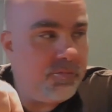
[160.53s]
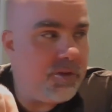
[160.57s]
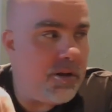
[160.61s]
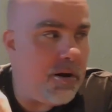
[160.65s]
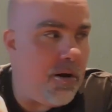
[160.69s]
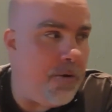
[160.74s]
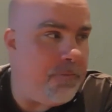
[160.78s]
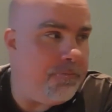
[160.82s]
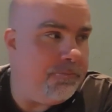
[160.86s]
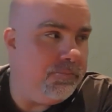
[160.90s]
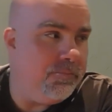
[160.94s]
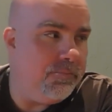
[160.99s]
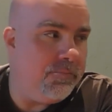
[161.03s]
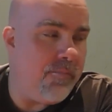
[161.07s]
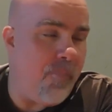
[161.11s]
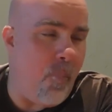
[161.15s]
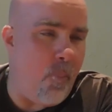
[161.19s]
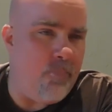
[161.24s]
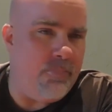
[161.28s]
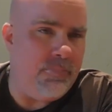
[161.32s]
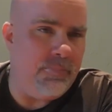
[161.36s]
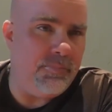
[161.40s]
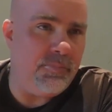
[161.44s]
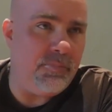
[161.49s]
of all,
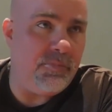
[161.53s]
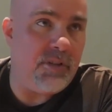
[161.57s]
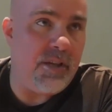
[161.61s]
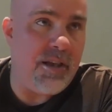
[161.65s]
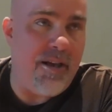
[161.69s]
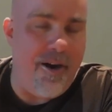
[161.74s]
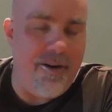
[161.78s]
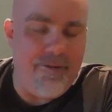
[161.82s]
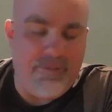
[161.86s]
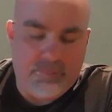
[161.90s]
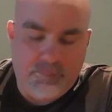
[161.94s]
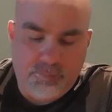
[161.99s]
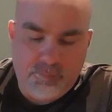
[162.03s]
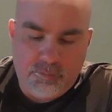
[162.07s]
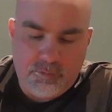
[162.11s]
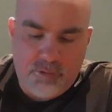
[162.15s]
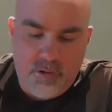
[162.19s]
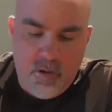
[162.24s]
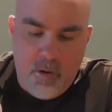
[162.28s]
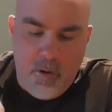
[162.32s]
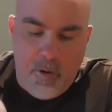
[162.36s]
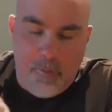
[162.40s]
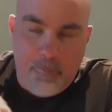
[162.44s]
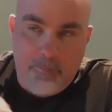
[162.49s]
I love
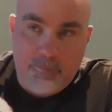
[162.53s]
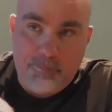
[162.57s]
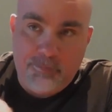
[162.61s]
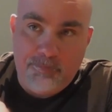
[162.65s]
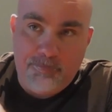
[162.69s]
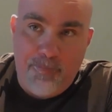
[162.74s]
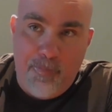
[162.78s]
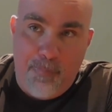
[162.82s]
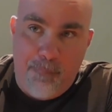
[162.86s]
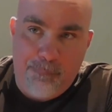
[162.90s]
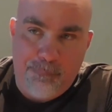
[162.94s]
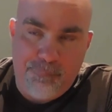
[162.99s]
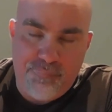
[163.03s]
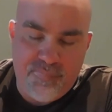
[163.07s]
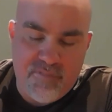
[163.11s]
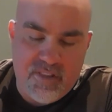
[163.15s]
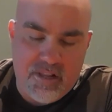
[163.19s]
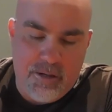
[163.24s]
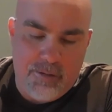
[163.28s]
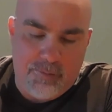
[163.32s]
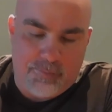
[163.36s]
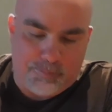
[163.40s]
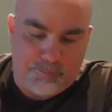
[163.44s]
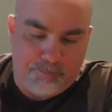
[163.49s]
going to
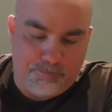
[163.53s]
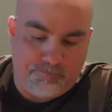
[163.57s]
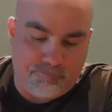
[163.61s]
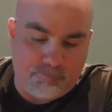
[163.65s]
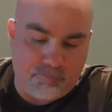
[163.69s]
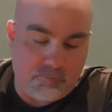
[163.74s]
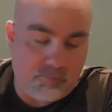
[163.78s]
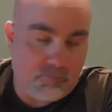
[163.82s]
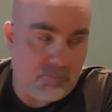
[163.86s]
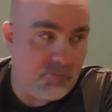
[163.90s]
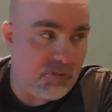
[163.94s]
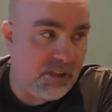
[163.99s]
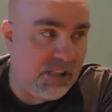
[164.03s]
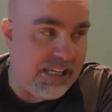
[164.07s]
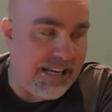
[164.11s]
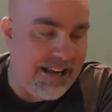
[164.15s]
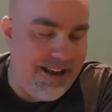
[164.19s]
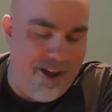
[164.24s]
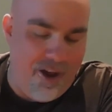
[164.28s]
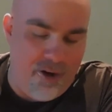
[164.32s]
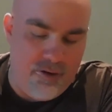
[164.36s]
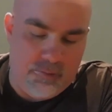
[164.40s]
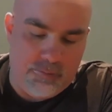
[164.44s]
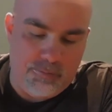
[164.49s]
small
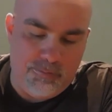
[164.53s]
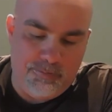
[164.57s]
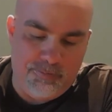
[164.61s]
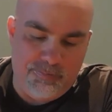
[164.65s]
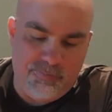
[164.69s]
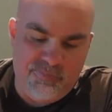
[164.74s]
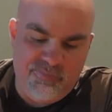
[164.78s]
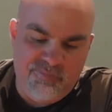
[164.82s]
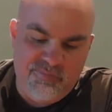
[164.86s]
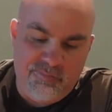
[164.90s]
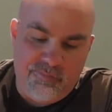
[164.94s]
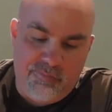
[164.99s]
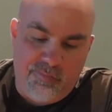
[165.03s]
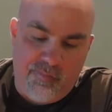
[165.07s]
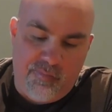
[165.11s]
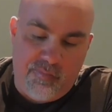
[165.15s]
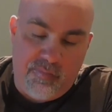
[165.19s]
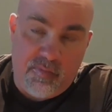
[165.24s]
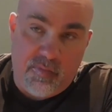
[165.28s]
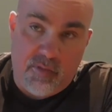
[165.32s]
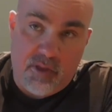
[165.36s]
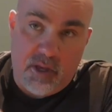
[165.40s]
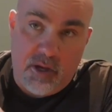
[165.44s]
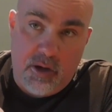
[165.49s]
family run
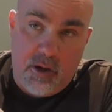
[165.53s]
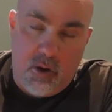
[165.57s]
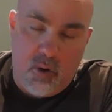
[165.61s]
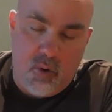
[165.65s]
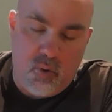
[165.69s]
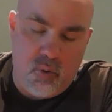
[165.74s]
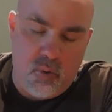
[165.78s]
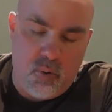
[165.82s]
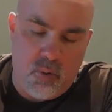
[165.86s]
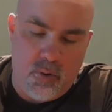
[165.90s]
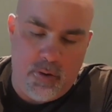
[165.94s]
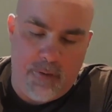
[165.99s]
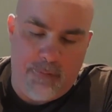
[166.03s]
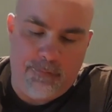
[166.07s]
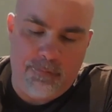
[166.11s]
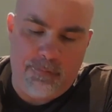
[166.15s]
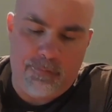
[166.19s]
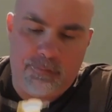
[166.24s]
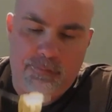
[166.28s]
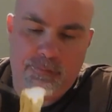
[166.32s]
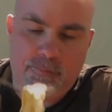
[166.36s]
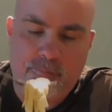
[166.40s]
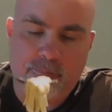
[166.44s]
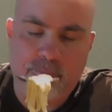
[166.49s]
businesses,
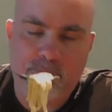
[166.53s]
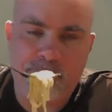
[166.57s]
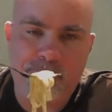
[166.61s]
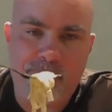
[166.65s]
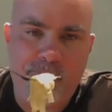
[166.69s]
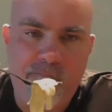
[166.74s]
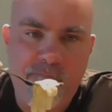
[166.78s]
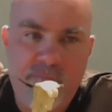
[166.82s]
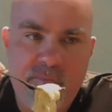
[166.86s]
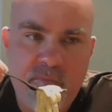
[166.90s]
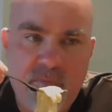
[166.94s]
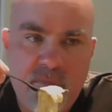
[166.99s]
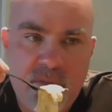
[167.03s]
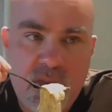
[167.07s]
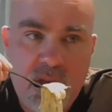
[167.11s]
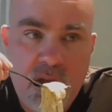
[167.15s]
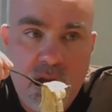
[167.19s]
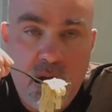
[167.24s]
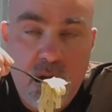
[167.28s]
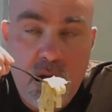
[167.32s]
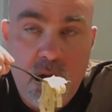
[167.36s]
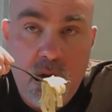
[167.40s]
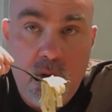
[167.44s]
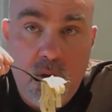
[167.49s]
meeting the awesome
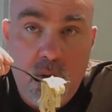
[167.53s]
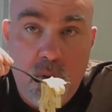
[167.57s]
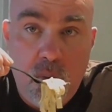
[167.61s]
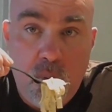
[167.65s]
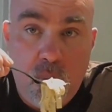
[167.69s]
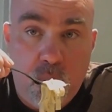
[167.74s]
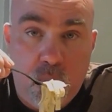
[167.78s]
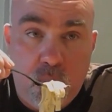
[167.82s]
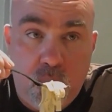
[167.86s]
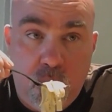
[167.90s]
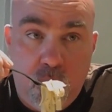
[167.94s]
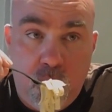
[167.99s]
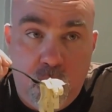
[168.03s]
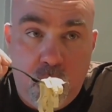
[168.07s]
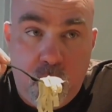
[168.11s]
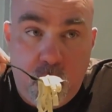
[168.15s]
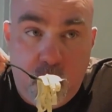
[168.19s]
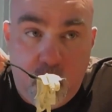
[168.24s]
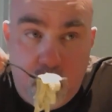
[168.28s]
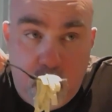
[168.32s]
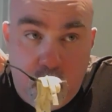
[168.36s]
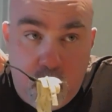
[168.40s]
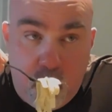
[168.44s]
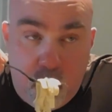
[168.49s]
people
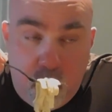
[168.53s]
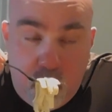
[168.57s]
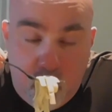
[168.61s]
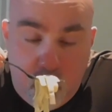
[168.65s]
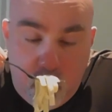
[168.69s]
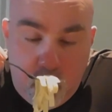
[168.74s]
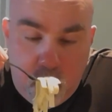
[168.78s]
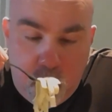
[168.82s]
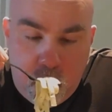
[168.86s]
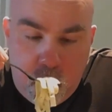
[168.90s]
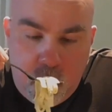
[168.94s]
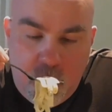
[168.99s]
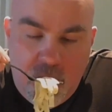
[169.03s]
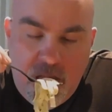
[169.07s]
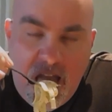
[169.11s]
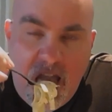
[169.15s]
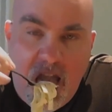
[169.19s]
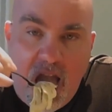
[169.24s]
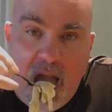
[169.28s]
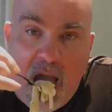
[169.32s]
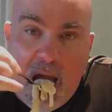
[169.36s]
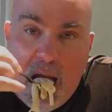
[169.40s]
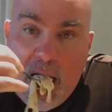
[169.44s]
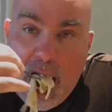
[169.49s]
that put their
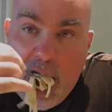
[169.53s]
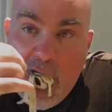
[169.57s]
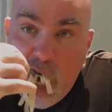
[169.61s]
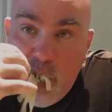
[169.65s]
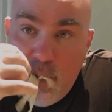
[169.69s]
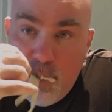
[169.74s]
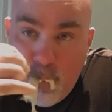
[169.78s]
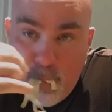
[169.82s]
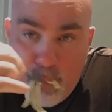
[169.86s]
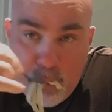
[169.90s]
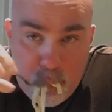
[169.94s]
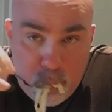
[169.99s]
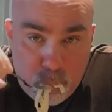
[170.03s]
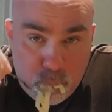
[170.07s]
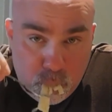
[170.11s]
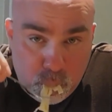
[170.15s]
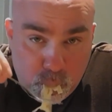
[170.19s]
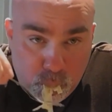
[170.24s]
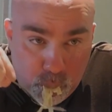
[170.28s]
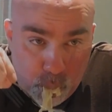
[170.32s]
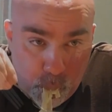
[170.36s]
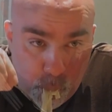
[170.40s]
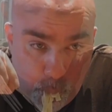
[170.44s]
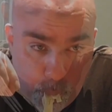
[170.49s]
name and their
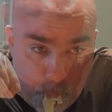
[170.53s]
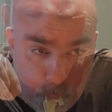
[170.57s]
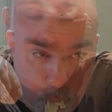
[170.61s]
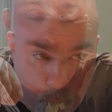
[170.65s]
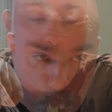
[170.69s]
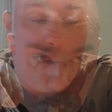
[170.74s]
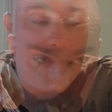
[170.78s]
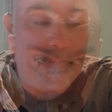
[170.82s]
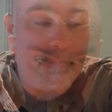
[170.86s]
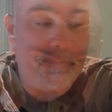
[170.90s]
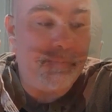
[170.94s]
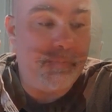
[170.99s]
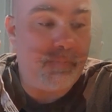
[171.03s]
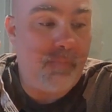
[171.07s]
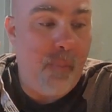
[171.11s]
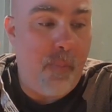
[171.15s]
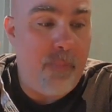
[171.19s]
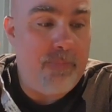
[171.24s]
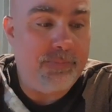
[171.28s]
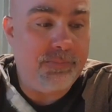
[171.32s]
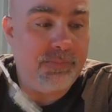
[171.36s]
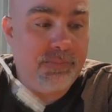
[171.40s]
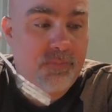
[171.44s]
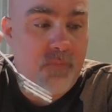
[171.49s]
brand
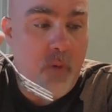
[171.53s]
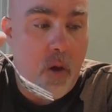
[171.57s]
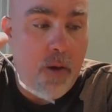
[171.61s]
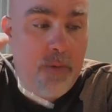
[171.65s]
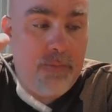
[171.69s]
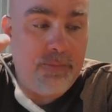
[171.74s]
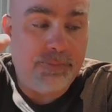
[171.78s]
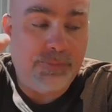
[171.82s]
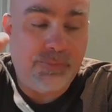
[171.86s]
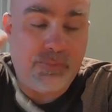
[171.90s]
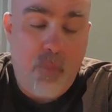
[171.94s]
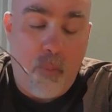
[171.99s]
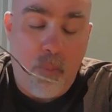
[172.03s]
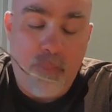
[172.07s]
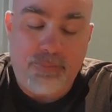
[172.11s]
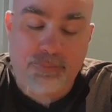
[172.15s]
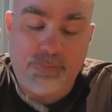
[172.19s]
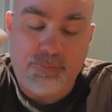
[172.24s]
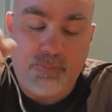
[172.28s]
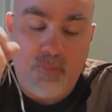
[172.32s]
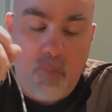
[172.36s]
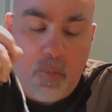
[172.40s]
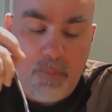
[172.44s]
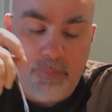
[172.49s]
and that
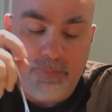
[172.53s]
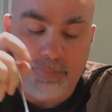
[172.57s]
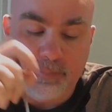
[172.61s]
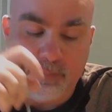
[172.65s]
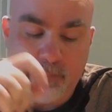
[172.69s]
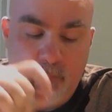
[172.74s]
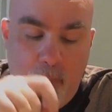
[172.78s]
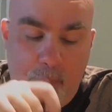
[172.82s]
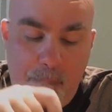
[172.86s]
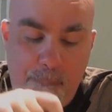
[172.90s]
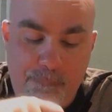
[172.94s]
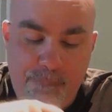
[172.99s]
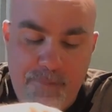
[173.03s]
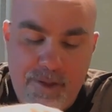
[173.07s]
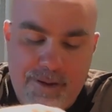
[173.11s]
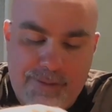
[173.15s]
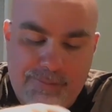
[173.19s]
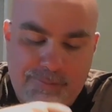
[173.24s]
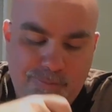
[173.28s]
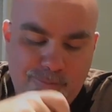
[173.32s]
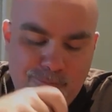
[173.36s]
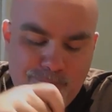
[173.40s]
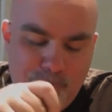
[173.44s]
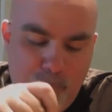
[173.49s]
really care
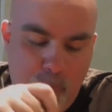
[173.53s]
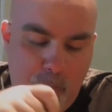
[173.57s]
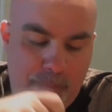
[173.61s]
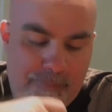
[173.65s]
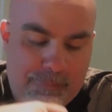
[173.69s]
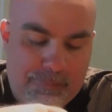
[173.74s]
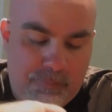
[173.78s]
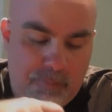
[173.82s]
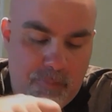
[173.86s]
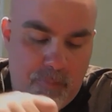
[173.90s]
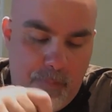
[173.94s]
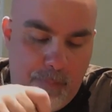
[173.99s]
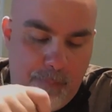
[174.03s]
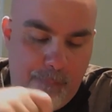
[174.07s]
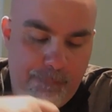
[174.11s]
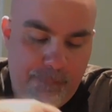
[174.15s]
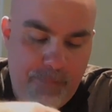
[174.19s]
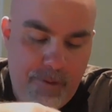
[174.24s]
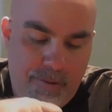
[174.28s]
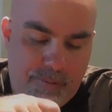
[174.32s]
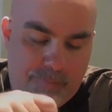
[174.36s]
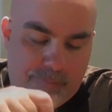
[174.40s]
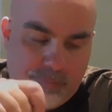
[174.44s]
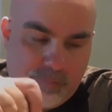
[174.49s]
about the food
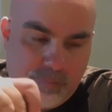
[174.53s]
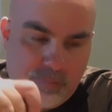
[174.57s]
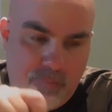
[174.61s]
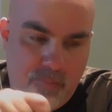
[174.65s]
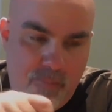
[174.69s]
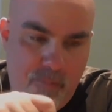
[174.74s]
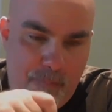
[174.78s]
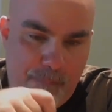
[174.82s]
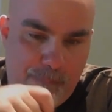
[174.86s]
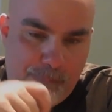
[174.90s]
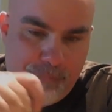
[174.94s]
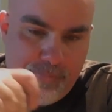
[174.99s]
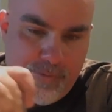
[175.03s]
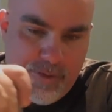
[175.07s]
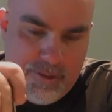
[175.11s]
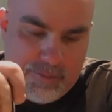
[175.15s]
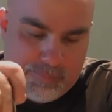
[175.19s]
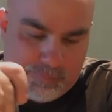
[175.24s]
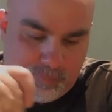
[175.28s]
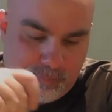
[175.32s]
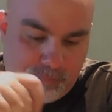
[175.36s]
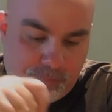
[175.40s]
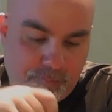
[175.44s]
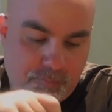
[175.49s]
that they put out in front
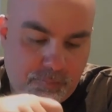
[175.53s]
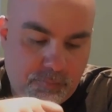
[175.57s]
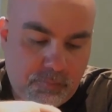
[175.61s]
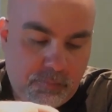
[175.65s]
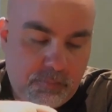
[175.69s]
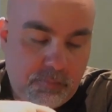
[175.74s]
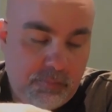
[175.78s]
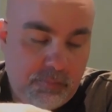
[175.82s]
of you.